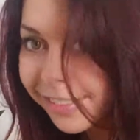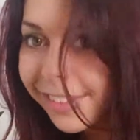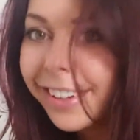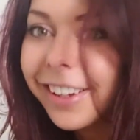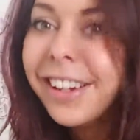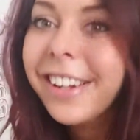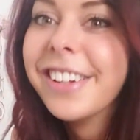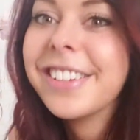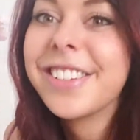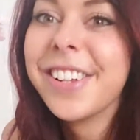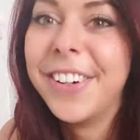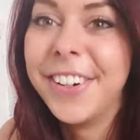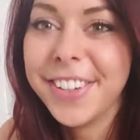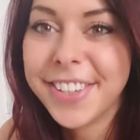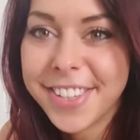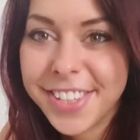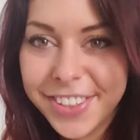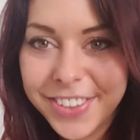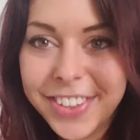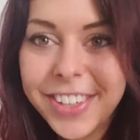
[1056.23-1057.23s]
it's
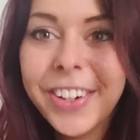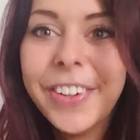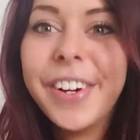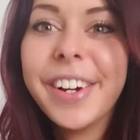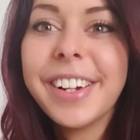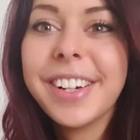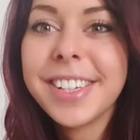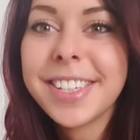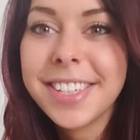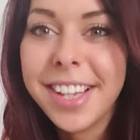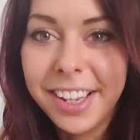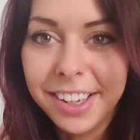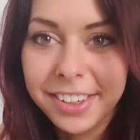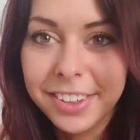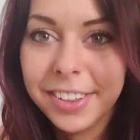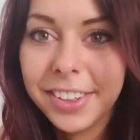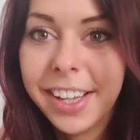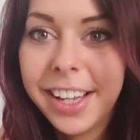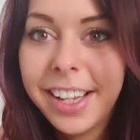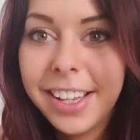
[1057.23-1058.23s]
also going in a
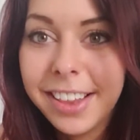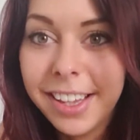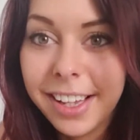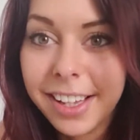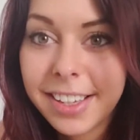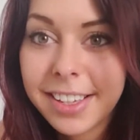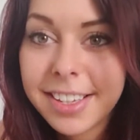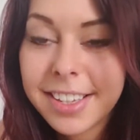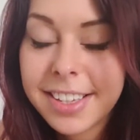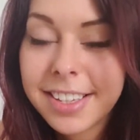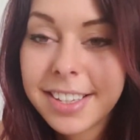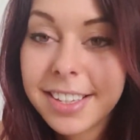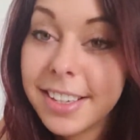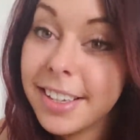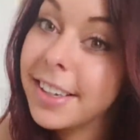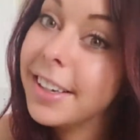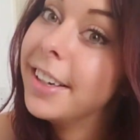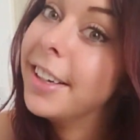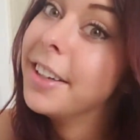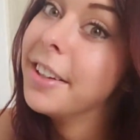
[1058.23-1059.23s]
cycle like this.
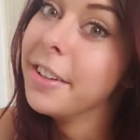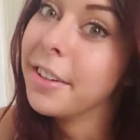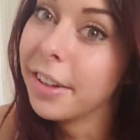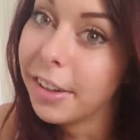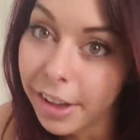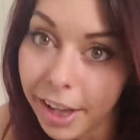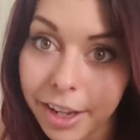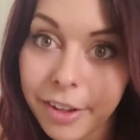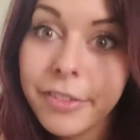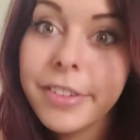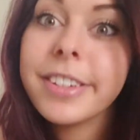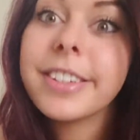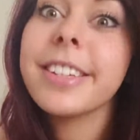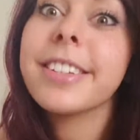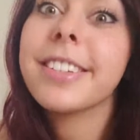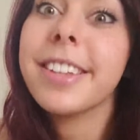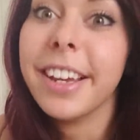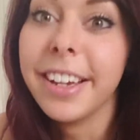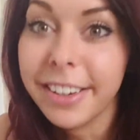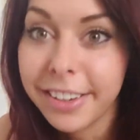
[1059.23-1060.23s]
Your life is a
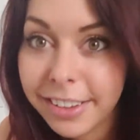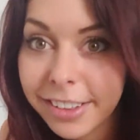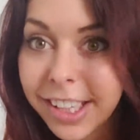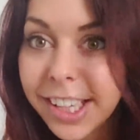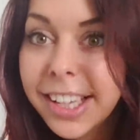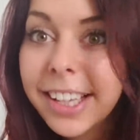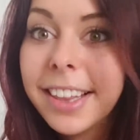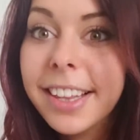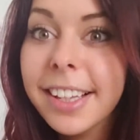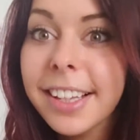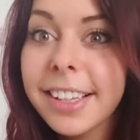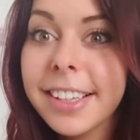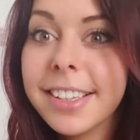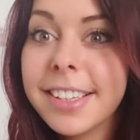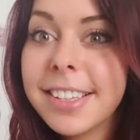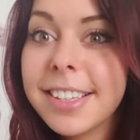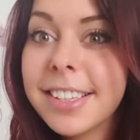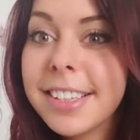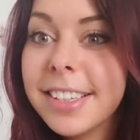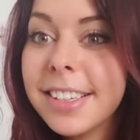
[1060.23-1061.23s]
cycle like
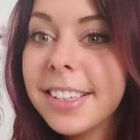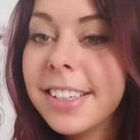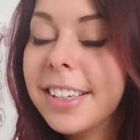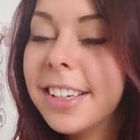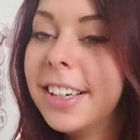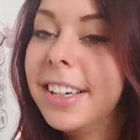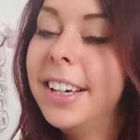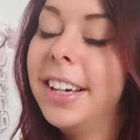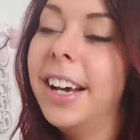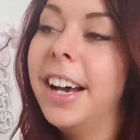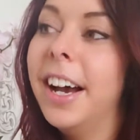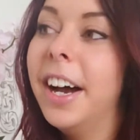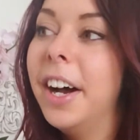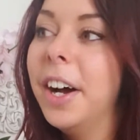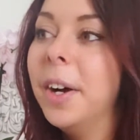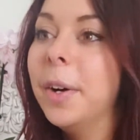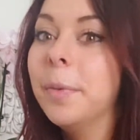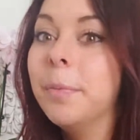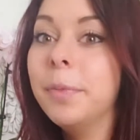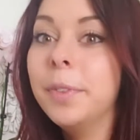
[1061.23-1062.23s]
this.
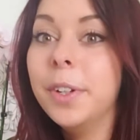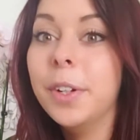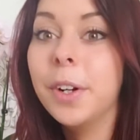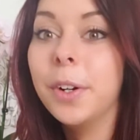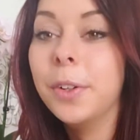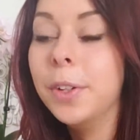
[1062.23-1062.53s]
You know,